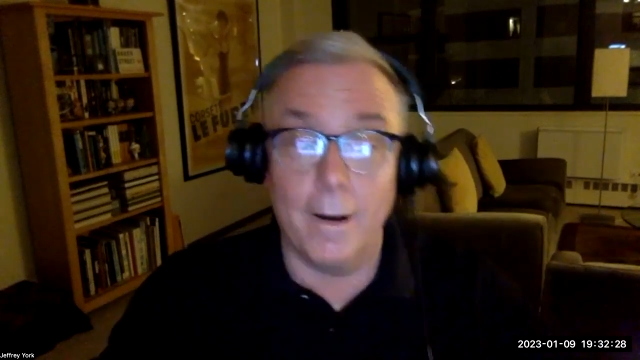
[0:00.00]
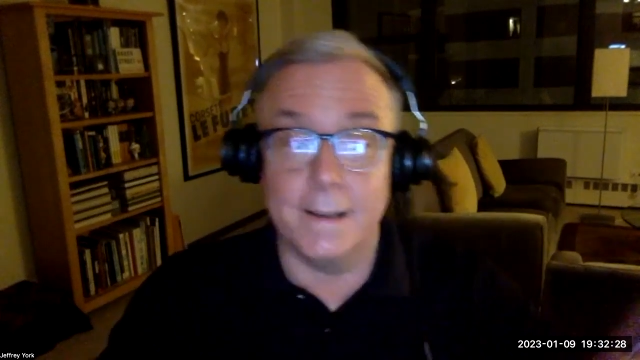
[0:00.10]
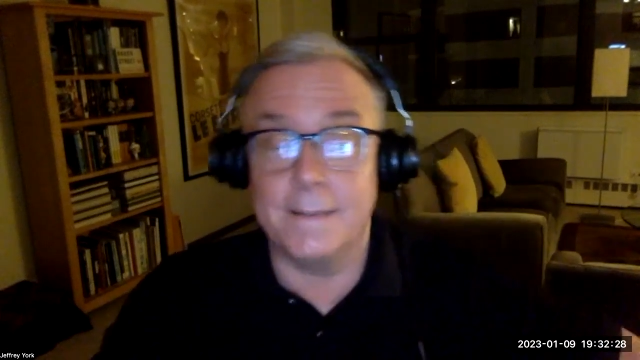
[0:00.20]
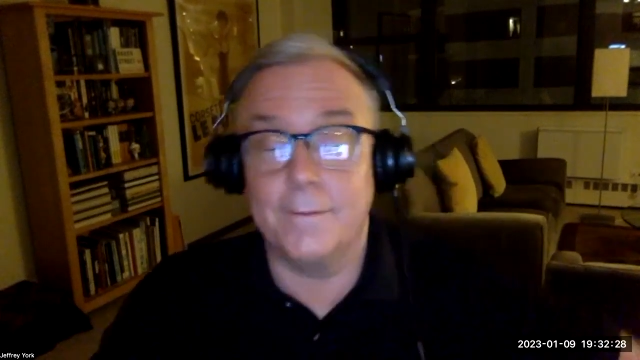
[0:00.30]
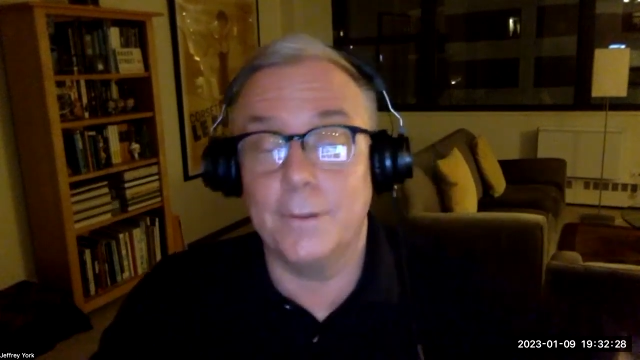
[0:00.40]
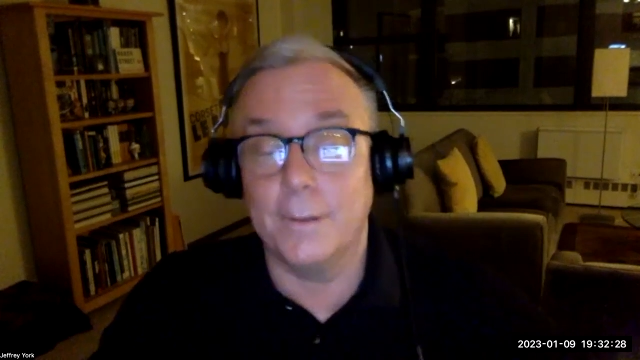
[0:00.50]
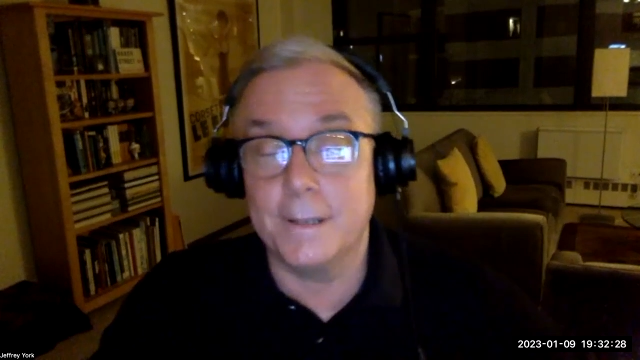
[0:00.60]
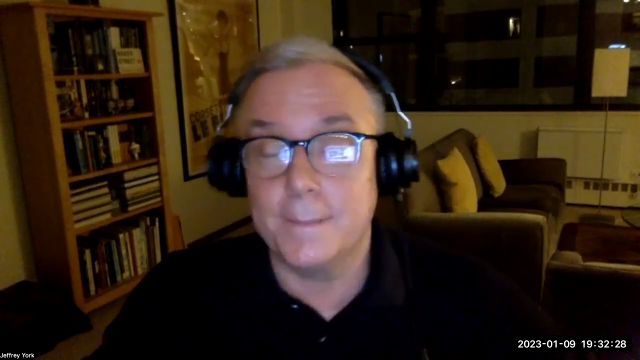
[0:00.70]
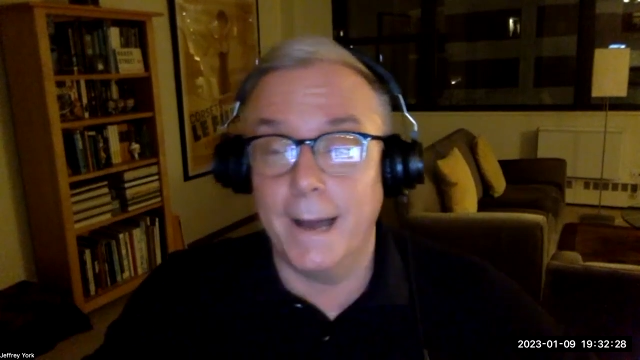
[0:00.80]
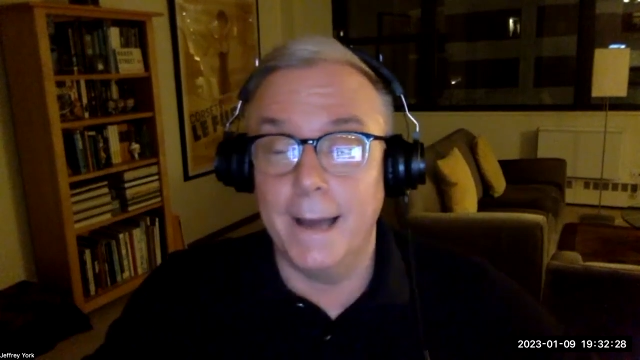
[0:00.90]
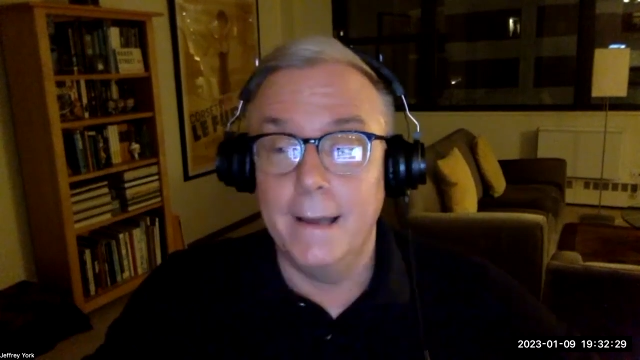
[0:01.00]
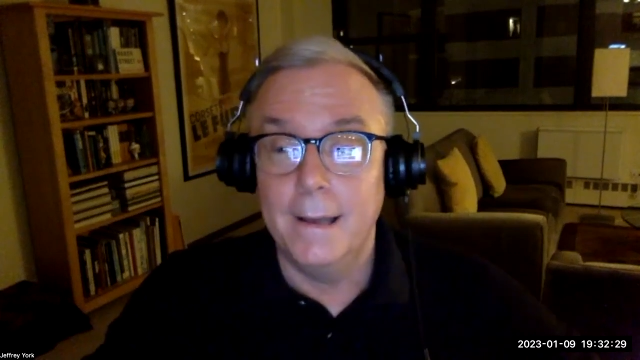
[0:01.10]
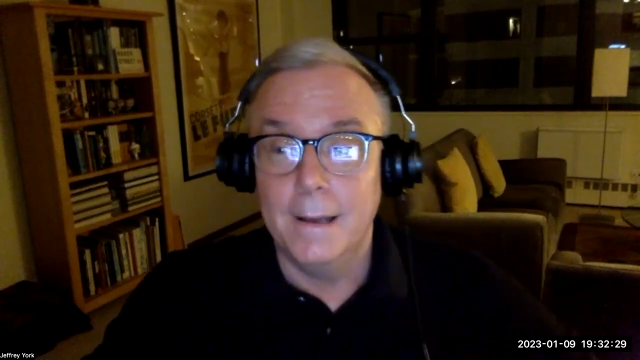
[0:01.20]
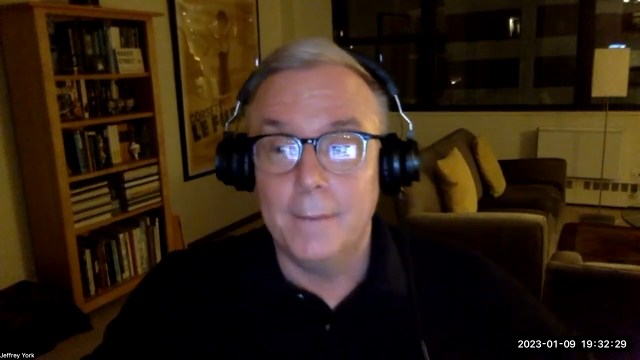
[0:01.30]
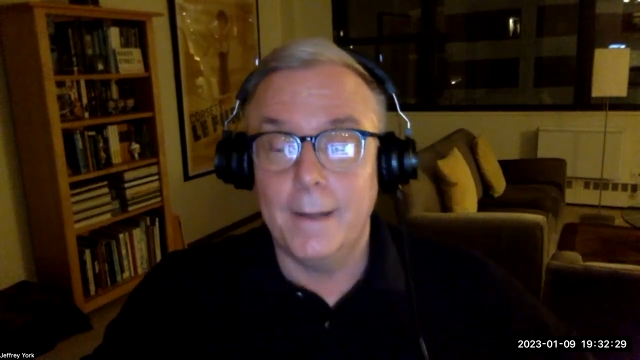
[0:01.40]
is influenced by
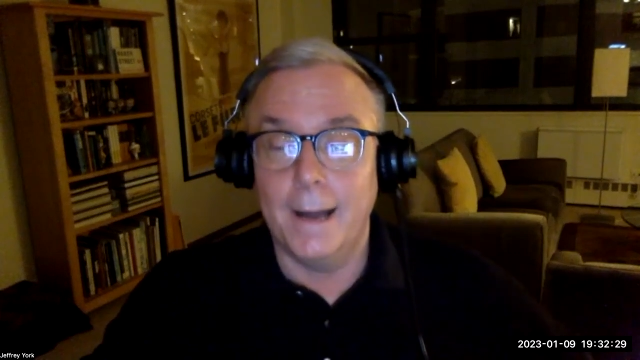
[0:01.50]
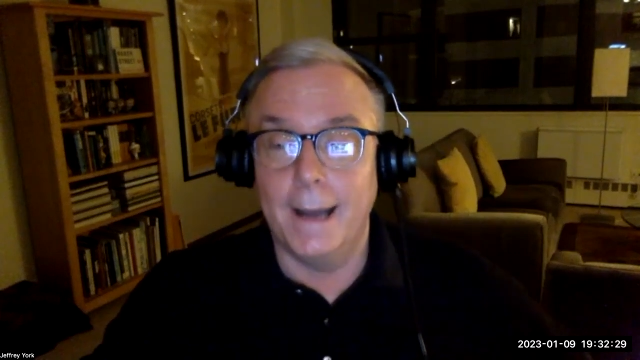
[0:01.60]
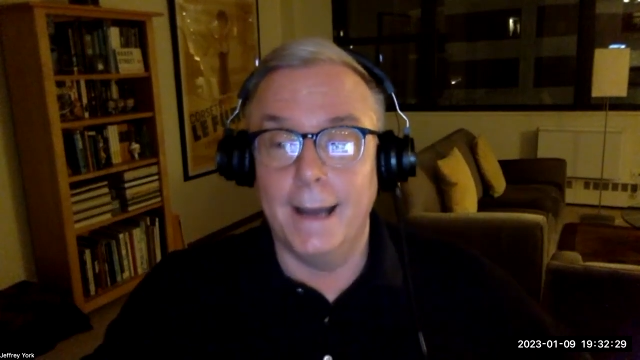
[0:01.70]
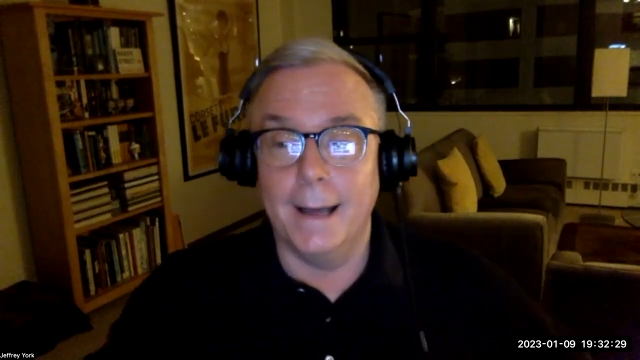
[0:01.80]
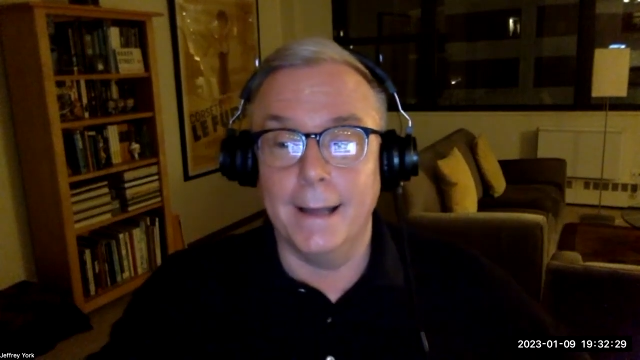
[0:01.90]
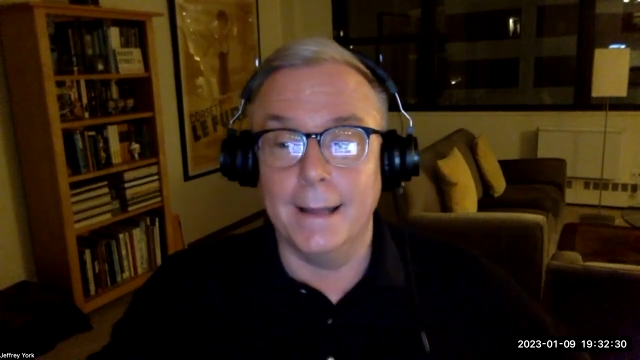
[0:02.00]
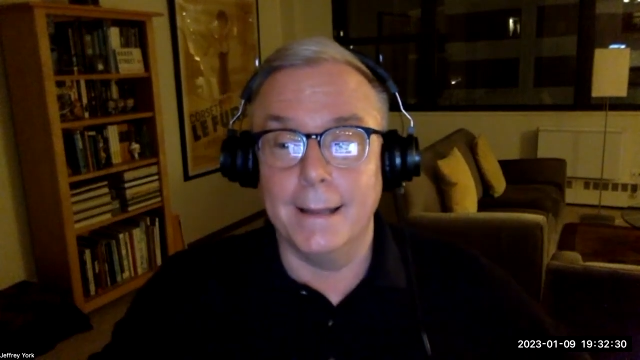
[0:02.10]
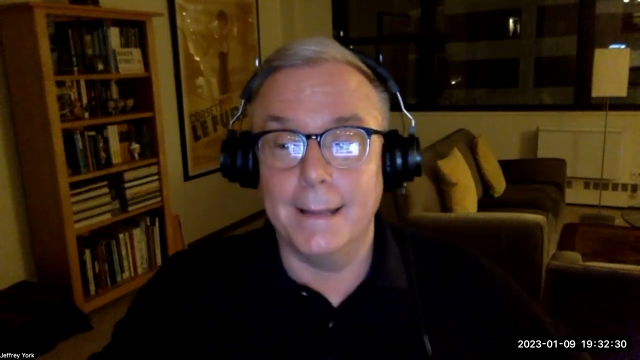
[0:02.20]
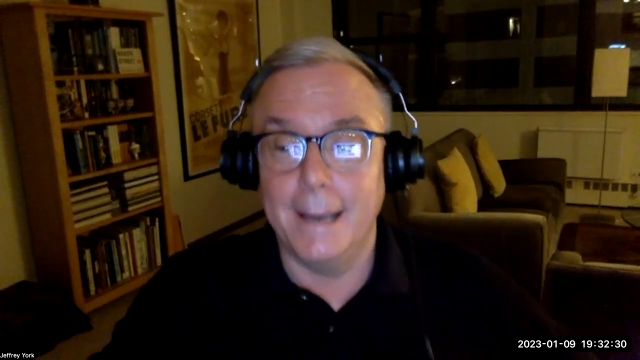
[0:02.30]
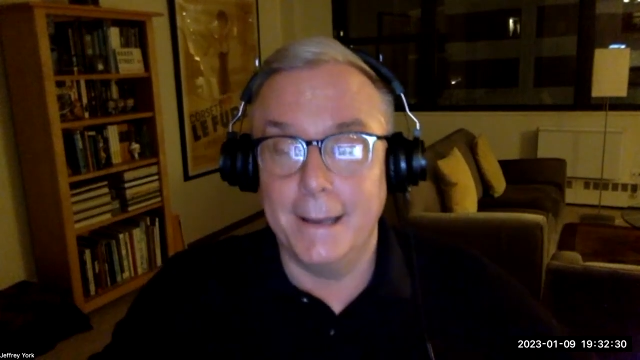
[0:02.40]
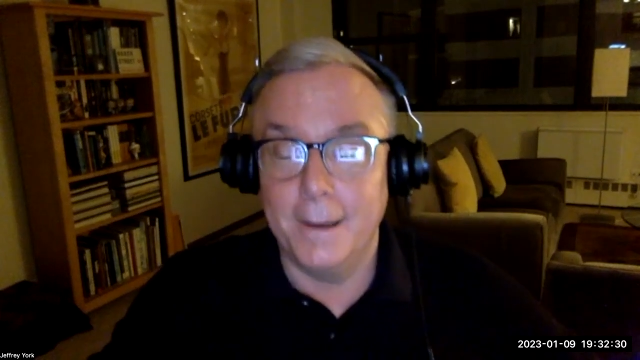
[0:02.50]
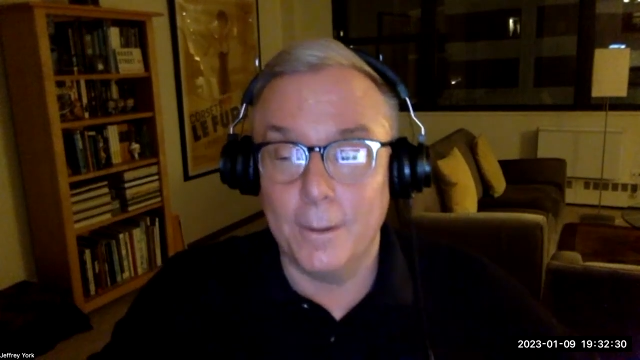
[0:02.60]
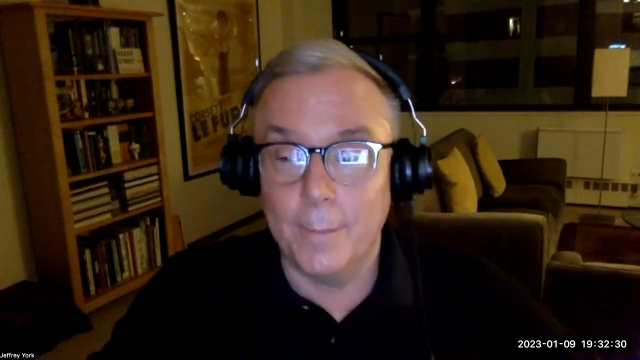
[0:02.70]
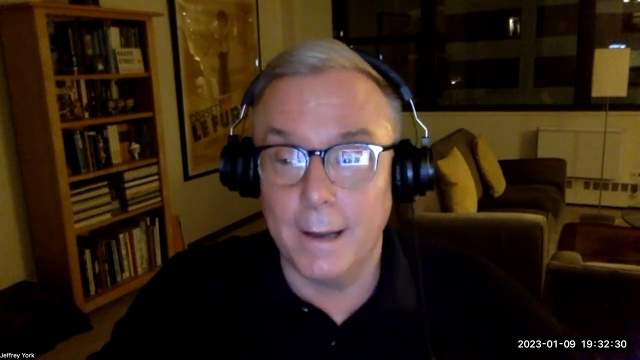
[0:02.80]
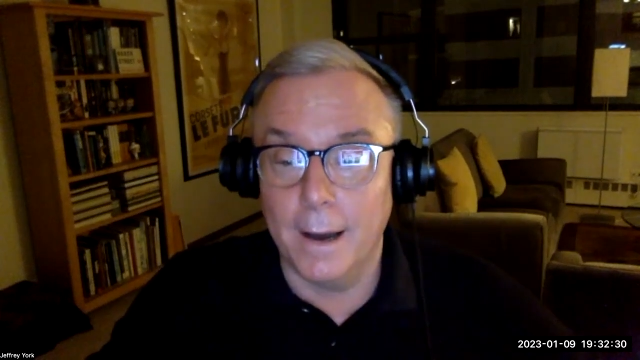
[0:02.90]
Leah here,
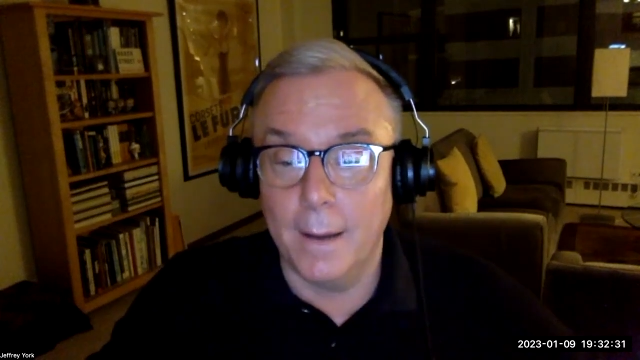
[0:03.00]
but